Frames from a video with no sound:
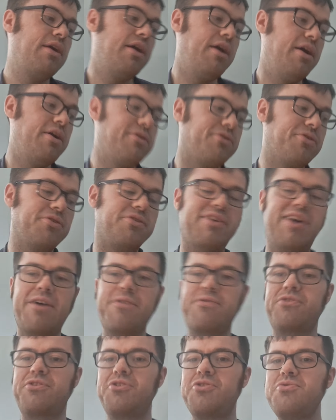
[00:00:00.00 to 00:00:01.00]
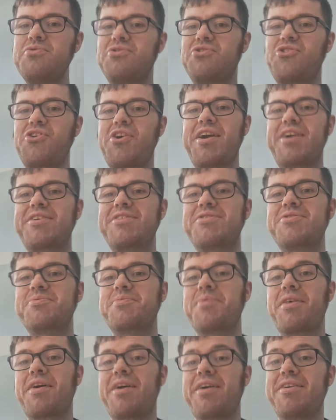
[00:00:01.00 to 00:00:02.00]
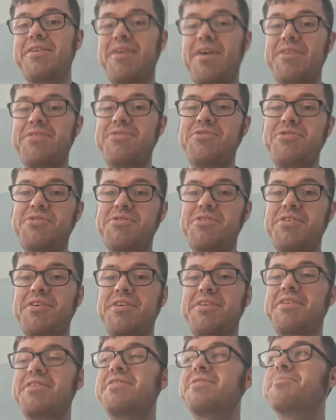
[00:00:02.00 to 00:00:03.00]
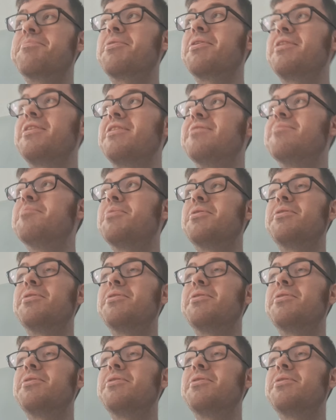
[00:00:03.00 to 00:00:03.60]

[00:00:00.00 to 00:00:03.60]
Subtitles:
So to have two strikers up there, I just think it's brilliant.